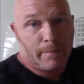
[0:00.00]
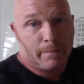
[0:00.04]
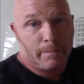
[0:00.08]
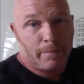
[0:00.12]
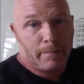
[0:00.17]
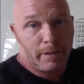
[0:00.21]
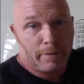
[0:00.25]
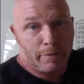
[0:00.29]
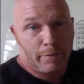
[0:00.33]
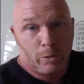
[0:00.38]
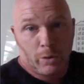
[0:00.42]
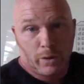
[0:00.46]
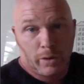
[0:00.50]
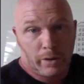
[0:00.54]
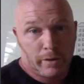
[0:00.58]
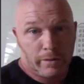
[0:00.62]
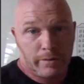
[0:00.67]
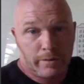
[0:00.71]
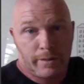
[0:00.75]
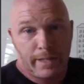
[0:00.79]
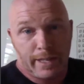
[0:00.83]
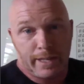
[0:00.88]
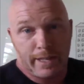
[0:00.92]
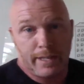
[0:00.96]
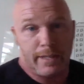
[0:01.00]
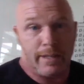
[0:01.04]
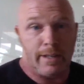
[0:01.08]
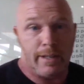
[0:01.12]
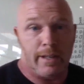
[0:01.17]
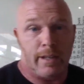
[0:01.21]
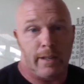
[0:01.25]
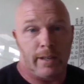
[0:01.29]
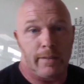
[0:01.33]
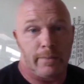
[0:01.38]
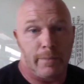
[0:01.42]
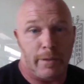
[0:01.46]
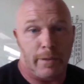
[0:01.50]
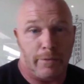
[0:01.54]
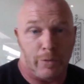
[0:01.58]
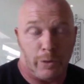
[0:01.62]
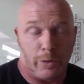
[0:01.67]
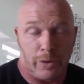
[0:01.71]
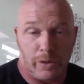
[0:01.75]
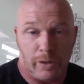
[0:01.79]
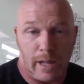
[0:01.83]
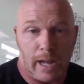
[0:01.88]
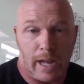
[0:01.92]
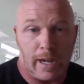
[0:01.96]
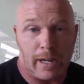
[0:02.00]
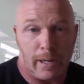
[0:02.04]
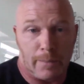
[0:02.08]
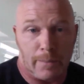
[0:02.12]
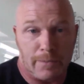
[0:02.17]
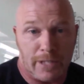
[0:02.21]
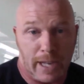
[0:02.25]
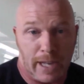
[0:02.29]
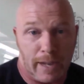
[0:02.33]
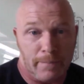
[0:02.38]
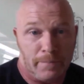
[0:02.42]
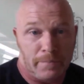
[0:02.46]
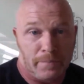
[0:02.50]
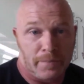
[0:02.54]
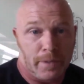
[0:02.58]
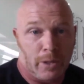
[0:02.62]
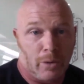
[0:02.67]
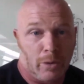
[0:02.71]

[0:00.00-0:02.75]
before their lockup's out,